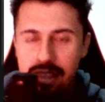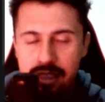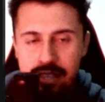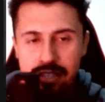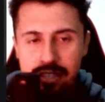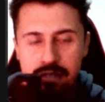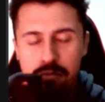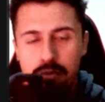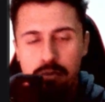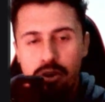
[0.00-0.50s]

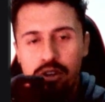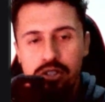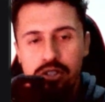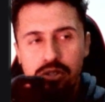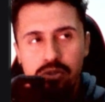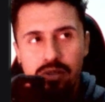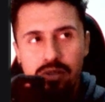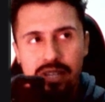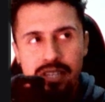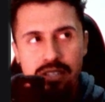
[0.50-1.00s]
this
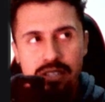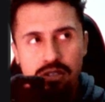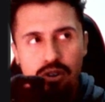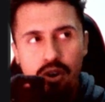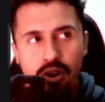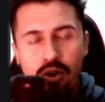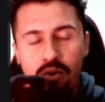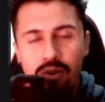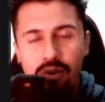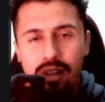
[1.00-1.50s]
module is
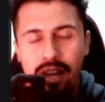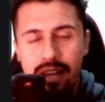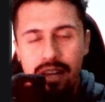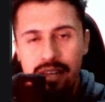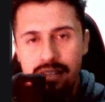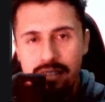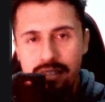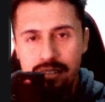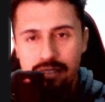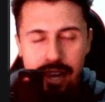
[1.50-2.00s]
online